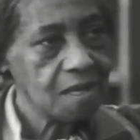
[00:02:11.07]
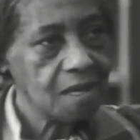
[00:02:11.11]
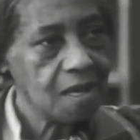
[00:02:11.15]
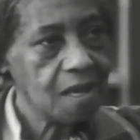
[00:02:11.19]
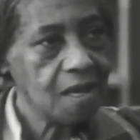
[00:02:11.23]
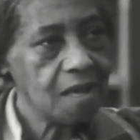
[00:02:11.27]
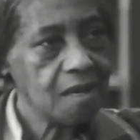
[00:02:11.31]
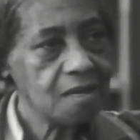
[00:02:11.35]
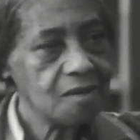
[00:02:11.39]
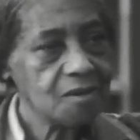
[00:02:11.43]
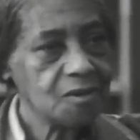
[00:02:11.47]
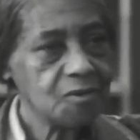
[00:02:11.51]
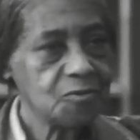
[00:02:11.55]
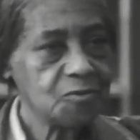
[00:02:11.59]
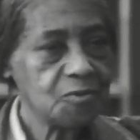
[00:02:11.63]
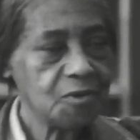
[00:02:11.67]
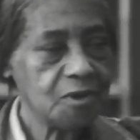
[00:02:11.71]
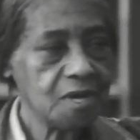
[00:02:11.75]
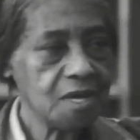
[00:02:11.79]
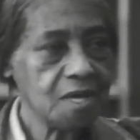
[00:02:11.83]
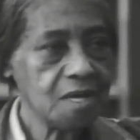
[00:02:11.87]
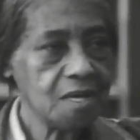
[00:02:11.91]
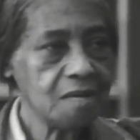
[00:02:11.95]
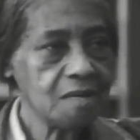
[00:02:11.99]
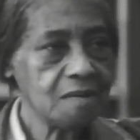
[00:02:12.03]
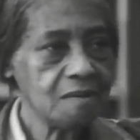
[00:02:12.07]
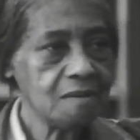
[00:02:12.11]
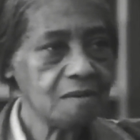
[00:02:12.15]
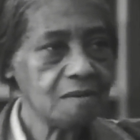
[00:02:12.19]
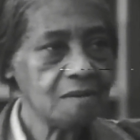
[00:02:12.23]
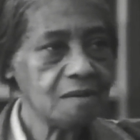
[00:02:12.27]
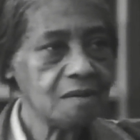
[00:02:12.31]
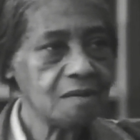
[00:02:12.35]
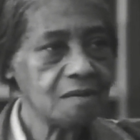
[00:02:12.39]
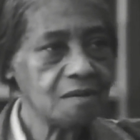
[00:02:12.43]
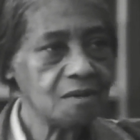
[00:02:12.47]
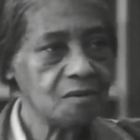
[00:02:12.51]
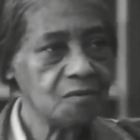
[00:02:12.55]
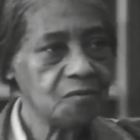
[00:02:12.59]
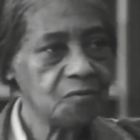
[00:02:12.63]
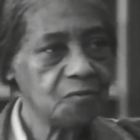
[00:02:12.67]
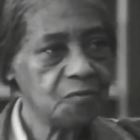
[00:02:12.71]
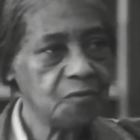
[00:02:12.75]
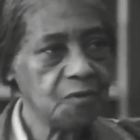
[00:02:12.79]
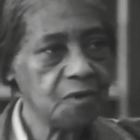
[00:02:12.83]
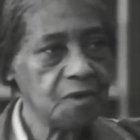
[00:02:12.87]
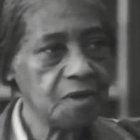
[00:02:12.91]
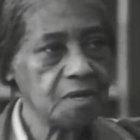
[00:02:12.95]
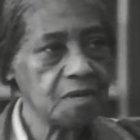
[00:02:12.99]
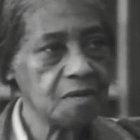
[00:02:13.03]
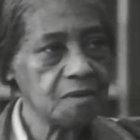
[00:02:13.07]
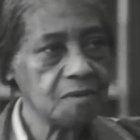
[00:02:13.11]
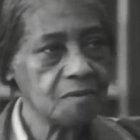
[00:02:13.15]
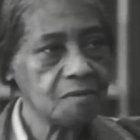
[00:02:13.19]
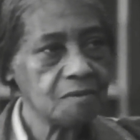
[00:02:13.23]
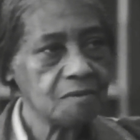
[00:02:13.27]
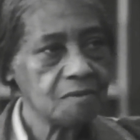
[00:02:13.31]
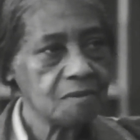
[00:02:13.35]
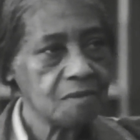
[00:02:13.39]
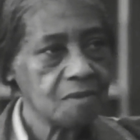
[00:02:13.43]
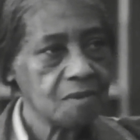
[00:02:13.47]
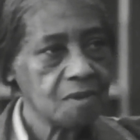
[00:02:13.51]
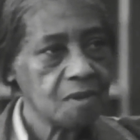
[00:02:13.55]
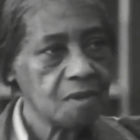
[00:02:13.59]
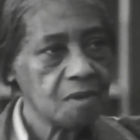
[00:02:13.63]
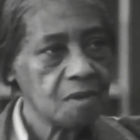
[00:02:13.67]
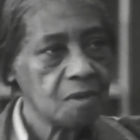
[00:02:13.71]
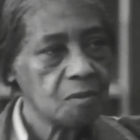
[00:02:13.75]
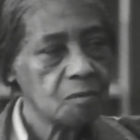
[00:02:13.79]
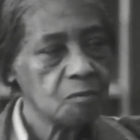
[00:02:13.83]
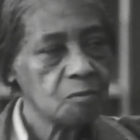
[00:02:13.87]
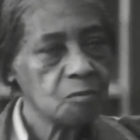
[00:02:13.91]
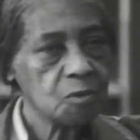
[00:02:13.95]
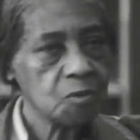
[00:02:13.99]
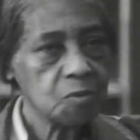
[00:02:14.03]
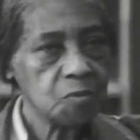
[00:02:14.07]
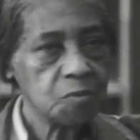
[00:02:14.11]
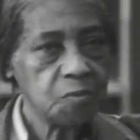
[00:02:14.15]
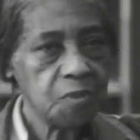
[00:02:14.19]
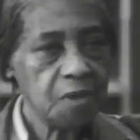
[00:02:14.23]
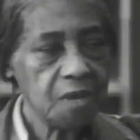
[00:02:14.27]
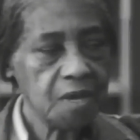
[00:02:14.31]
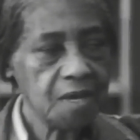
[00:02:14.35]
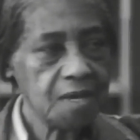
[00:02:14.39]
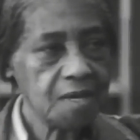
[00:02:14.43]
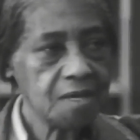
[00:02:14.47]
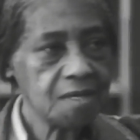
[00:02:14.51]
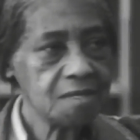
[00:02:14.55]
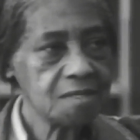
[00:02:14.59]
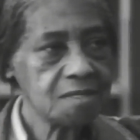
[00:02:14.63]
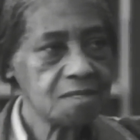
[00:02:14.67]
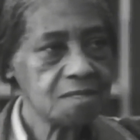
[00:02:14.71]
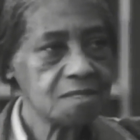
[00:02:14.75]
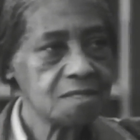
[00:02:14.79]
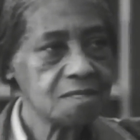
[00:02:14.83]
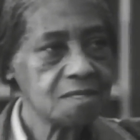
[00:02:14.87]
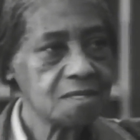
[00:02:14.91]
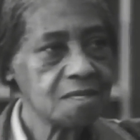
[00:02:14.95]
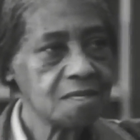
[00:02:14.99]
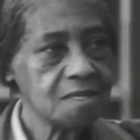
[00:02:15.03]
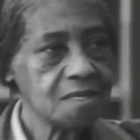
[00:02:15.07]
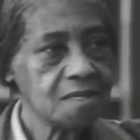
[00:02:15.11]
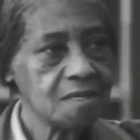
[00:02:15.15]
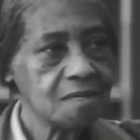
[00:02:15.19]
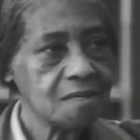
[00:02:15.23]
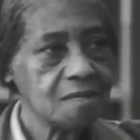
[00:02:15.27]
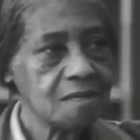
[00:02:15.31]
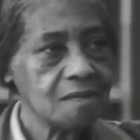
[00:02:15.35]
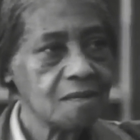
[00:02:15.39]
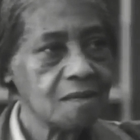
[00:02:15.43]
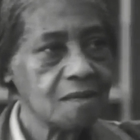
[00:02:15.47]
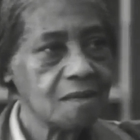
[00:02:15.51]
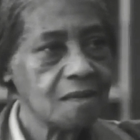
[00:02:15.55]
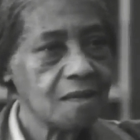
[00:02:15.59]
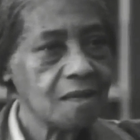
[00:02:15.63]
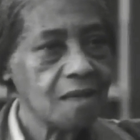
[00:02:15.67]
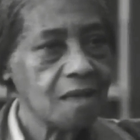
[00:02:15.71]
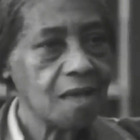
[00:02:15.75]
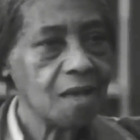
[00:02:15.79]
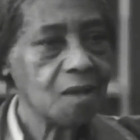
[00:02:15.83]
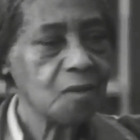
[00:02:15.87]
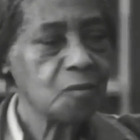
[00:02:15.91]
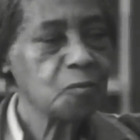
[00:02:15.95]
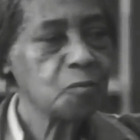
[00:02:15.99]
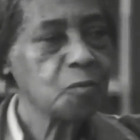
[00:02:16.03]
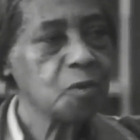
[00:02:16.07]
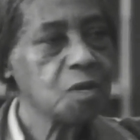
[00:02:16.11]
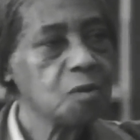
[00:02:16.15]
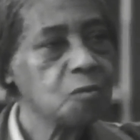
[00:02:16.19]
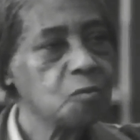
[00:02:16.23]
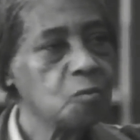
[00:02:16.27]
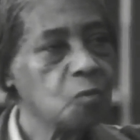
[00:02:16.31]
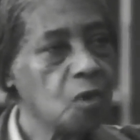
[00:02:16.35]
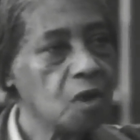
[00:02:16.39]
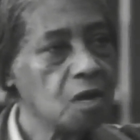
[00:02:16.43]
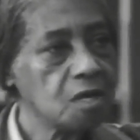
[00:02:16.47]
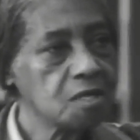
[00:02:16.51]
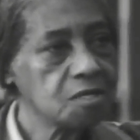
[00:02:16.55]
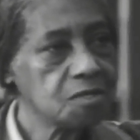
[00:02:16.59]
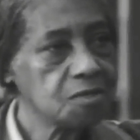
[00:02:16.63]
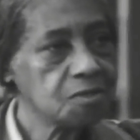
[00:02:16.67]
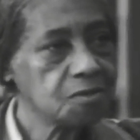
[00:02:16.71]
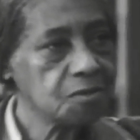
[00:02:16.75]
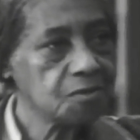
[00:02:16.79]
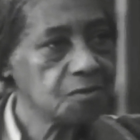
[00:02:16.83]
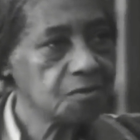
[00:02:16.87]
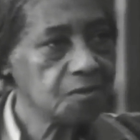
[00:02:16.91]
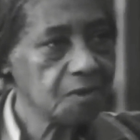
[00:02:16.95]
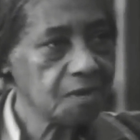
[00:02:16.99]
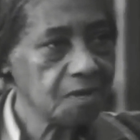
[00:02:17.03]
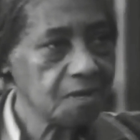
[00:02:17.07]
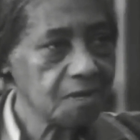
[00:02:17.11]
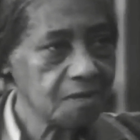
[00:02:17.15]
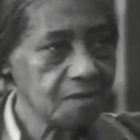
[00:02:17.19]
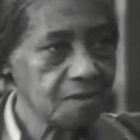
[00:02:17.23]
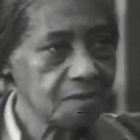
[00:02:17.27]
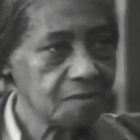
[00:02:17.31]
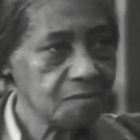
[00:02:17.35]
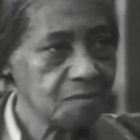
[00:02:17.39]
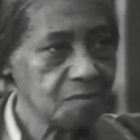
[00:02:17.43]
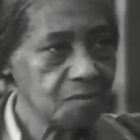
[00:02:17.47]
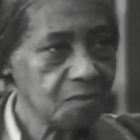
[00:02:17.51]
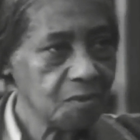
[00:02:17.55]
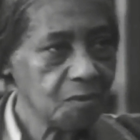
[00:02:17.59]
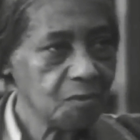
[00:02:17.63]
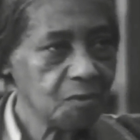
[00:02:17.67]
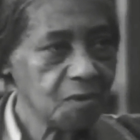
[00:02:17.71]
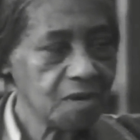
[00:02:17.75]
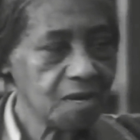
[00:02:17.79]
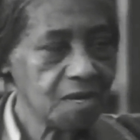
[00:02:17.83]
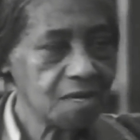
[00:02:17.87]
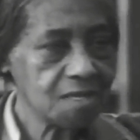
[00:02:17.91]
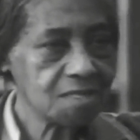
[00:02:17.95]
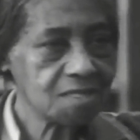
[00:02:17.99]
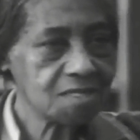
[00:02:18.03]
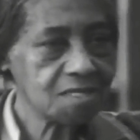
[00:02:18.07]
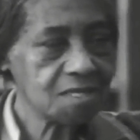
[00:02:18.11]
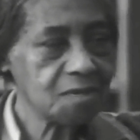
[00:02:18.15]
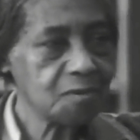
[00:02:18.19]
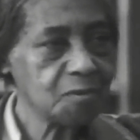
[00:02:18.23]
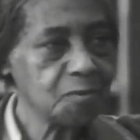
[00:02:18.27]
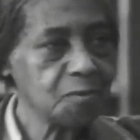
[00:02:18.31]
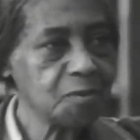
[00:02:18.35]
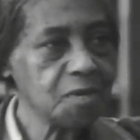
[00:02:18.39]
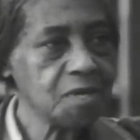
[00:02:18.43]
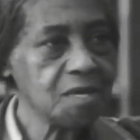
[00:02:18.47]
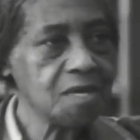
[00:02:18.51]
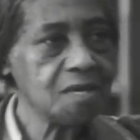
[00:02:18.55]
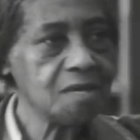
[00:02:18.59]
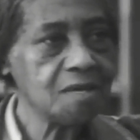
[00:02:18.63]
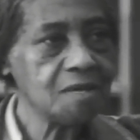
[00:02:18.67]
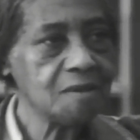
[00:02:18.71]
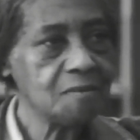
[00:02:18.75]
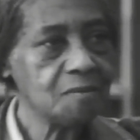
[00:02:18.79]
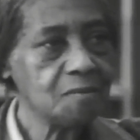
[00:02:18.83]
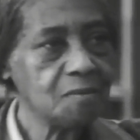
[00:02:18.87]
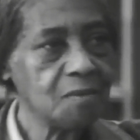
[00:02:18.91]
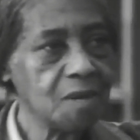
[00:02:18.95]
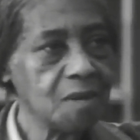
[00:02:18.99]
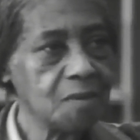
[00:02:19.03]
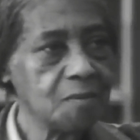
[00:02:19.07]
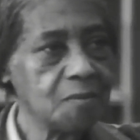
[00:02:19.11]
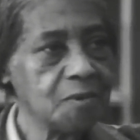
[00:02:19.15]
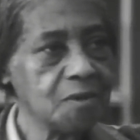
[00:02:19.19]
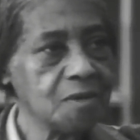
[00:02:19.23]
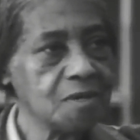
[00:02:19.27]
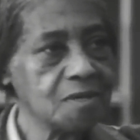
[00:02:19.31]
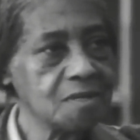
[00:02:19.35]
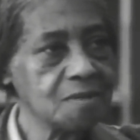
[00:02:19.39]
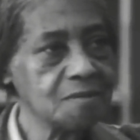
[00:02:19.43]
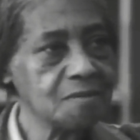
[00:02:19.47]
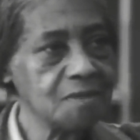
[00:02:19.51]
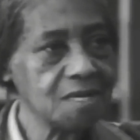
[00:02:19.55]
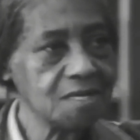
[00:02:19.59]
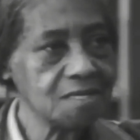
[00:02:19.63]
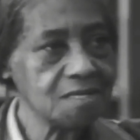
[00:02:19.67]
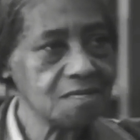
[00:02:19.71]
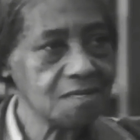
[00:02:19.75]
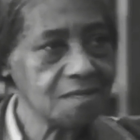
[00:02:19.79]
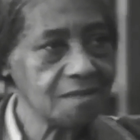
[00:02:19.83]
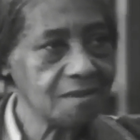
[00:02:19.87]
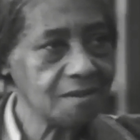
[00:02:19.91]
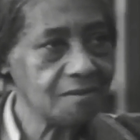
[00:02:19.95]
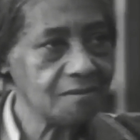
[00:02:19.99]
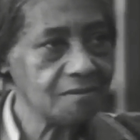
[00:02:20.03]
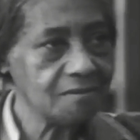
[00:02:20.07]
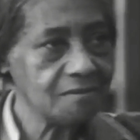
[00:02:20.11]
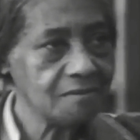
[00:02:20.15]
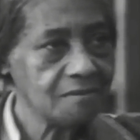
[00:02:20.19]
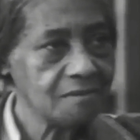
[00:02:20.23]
and the train and the freight would pass, and we'd watch the train. When I said we, my brother and myself,